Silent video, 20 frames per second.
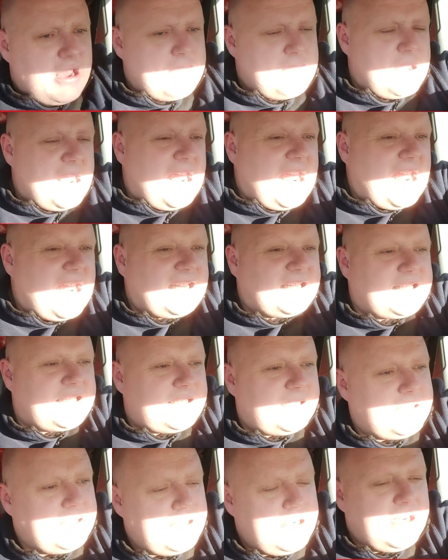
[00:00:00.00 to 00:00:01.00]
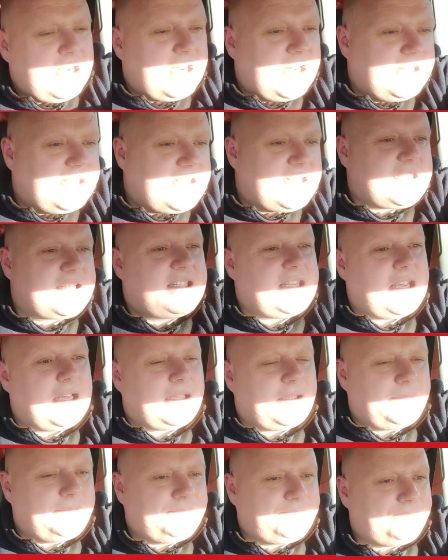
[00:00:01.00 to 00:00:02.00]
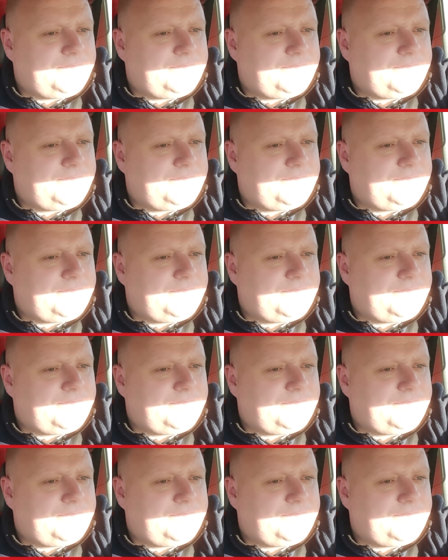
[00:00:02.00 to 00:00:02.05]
pace and skill.